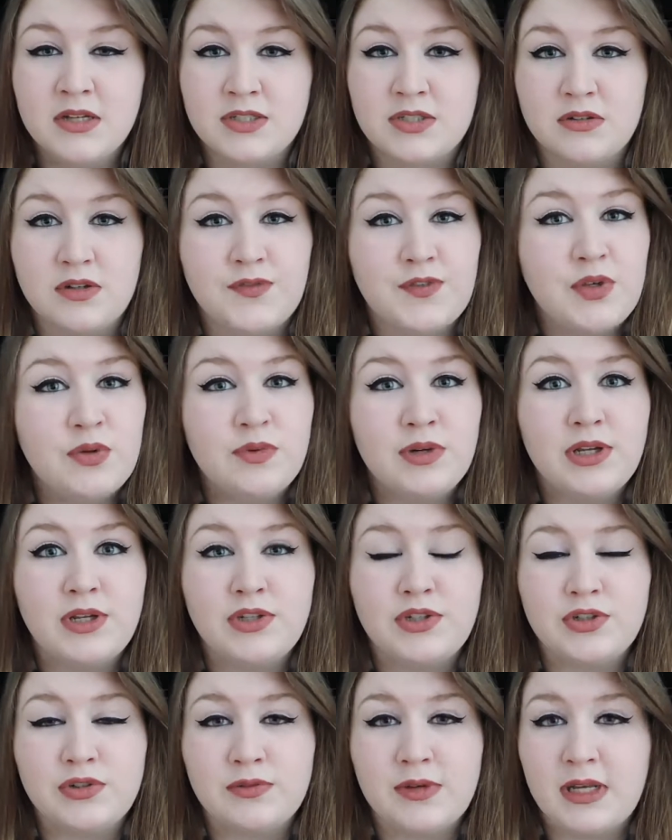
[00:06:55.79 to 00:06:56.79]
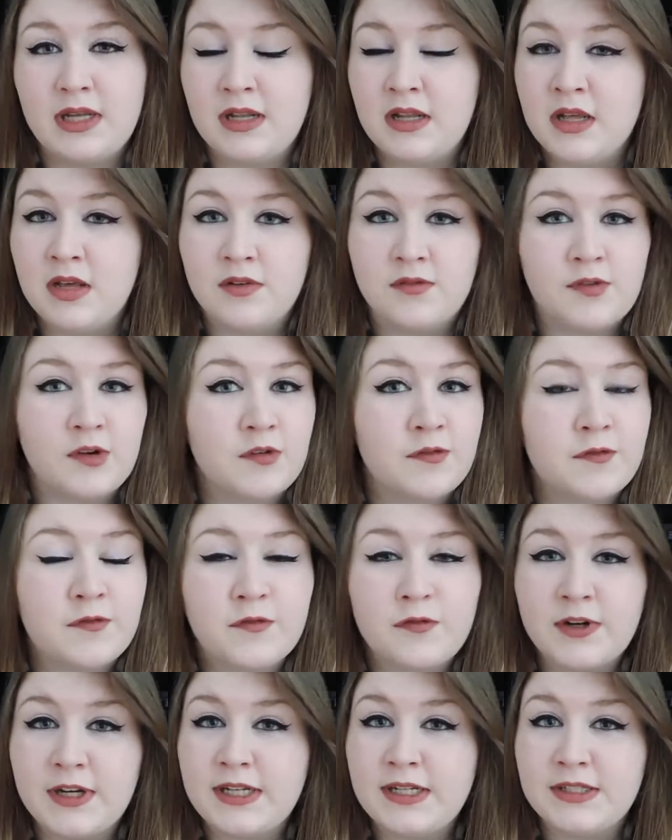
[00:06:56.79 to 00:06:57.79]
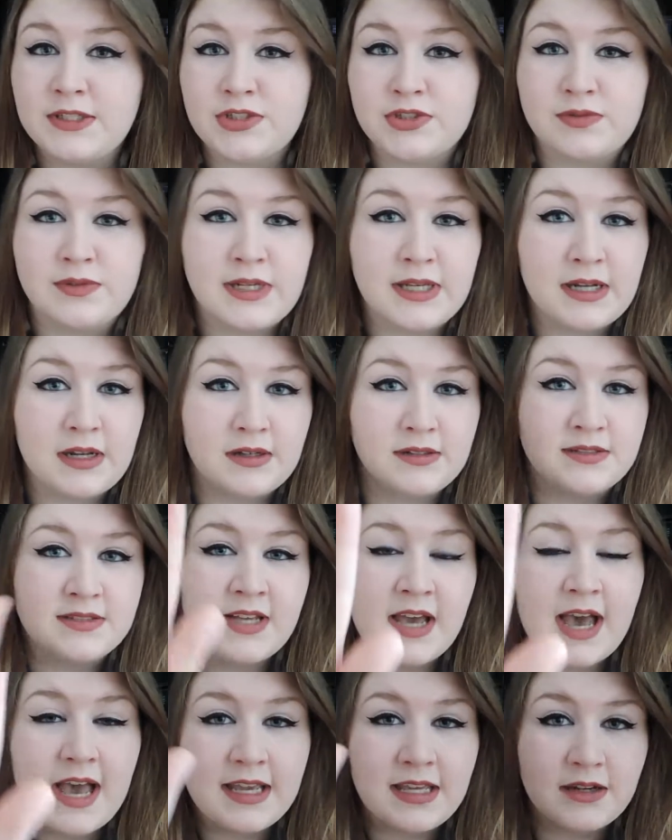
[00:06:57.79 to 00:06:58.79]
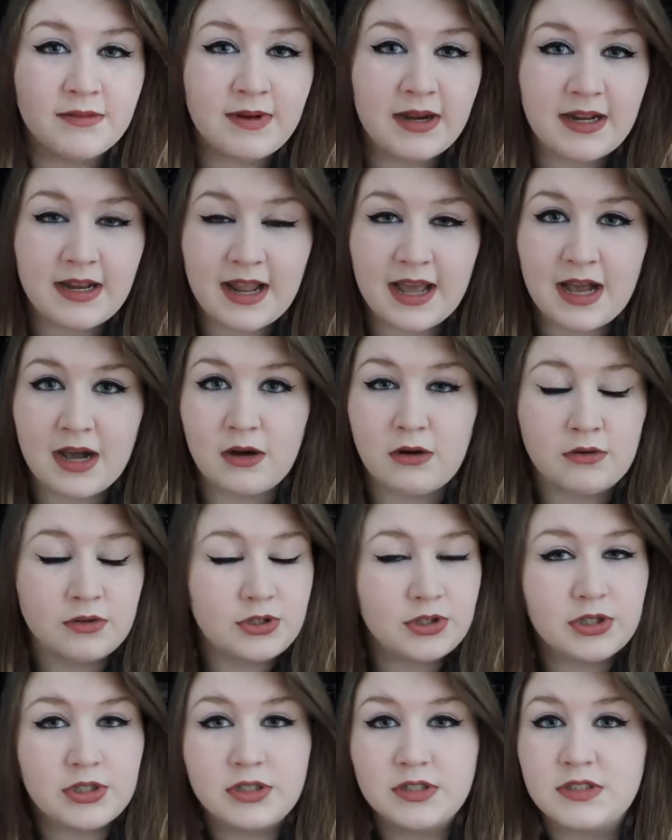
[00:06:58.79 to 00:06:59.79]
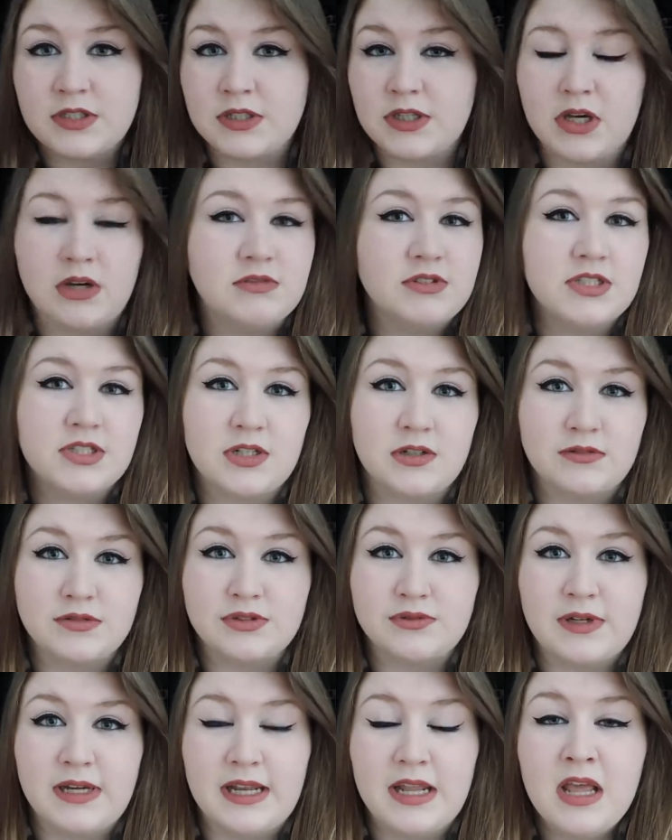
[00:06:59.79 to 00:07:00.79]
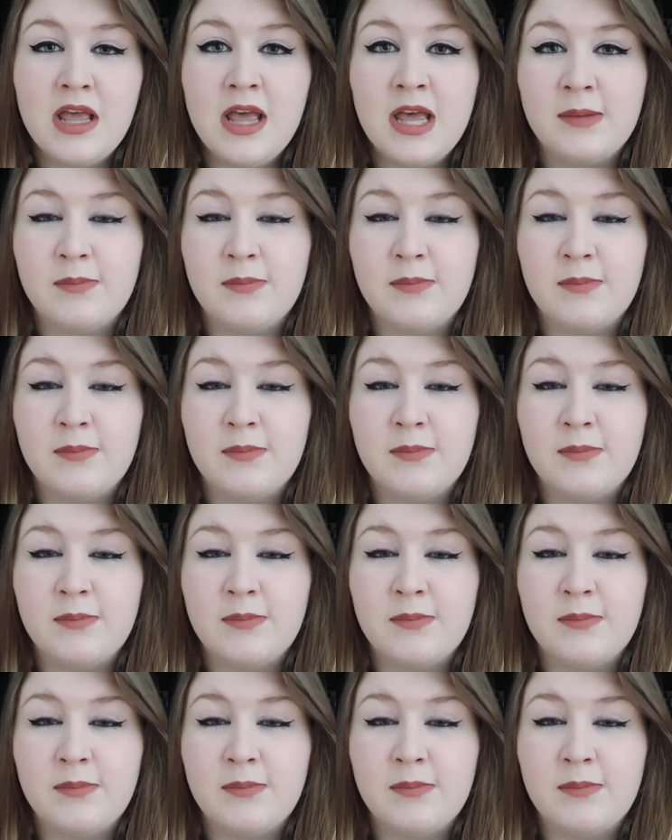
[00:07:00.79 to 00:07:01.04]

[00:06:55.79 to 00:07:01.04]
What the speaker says: So if you want to do it, feel free to do it. I'll tag you right now. You're good to go. Just go do it.